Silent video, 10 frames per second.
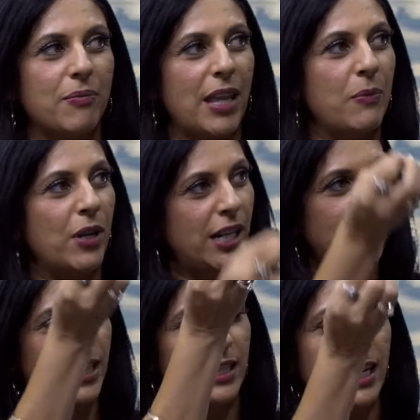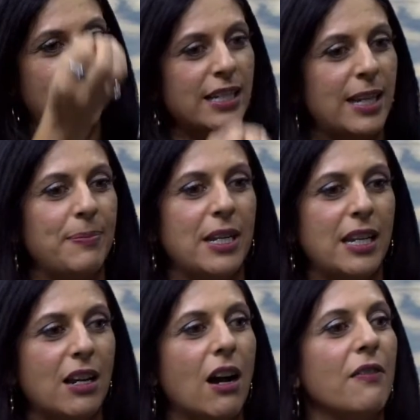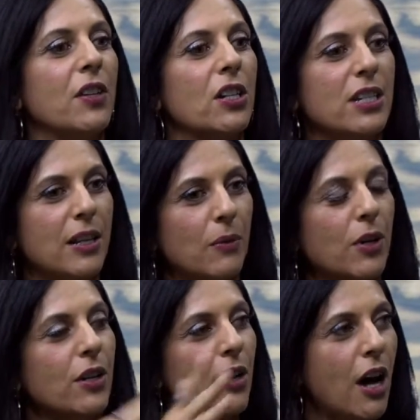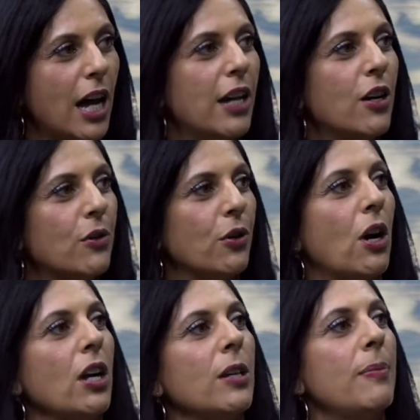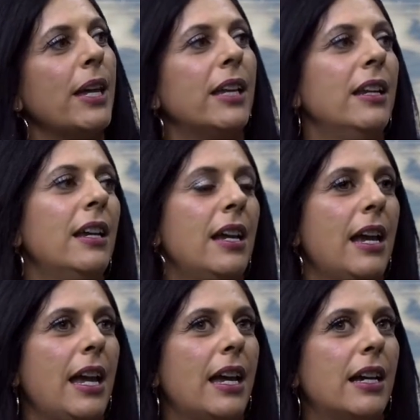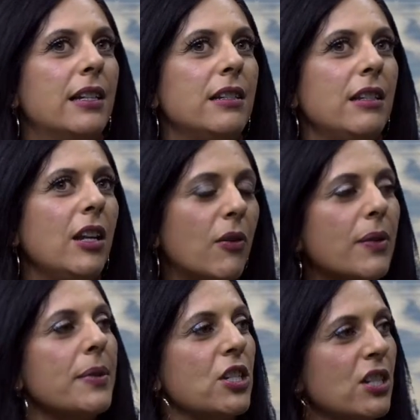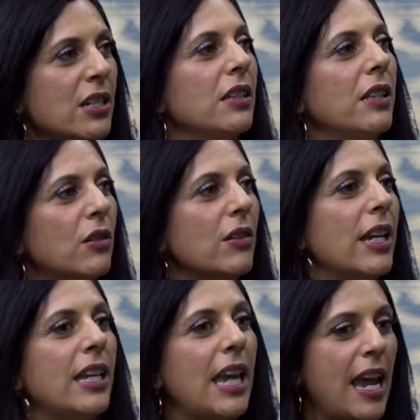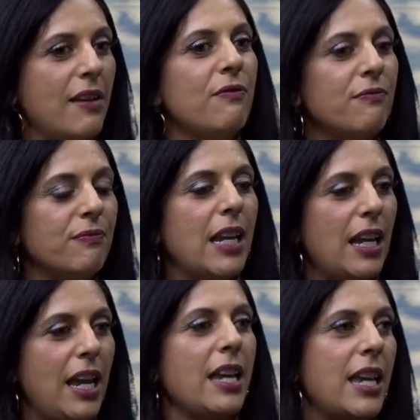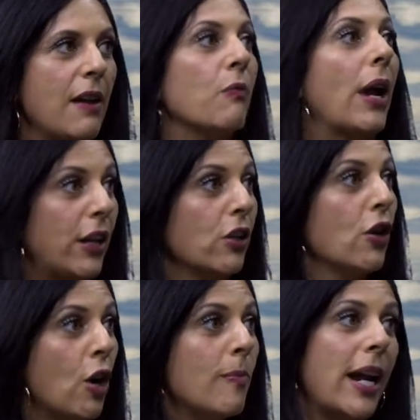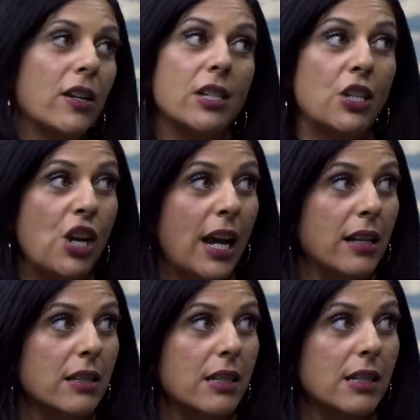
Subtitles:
They wouldn't accept any offers that were not owner occupant, and it was just a little. It gave it gave regular home buyers the chance